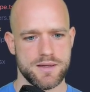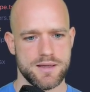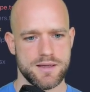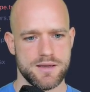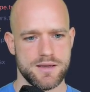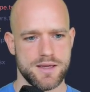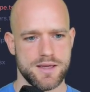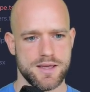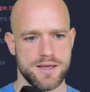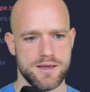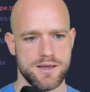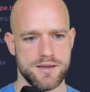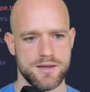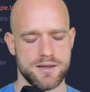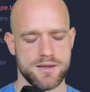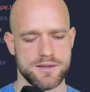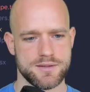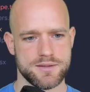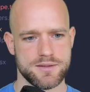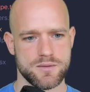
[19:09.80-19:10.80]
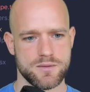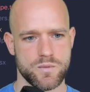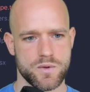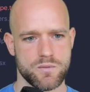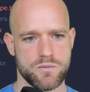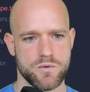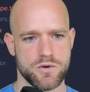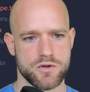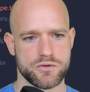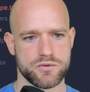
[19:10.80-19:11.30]
and we
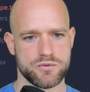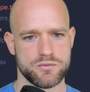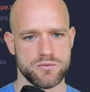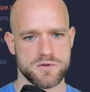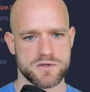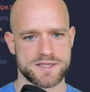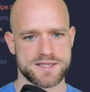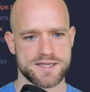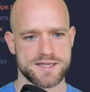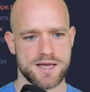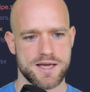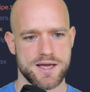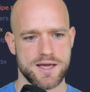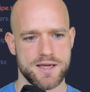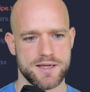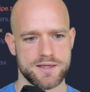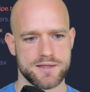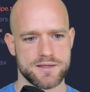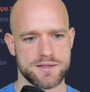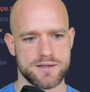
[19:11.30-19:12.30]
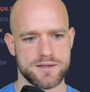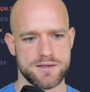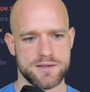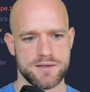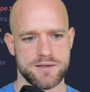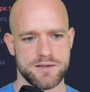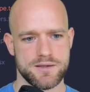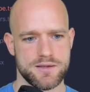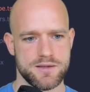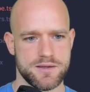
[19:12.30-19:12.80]
want to assign
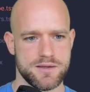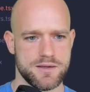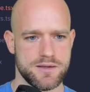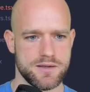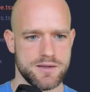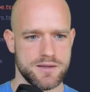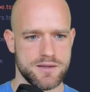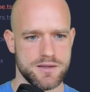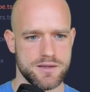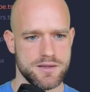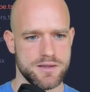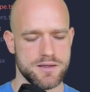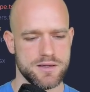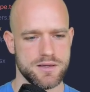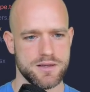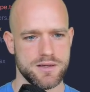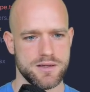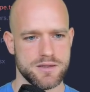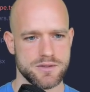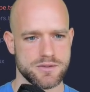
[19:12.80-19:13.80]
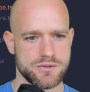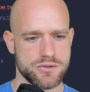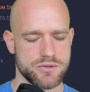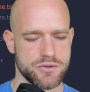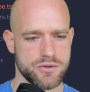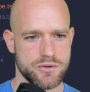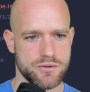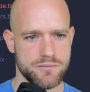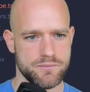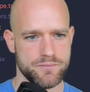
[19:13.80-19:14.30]

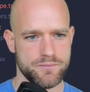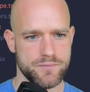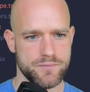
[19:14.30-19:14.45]
the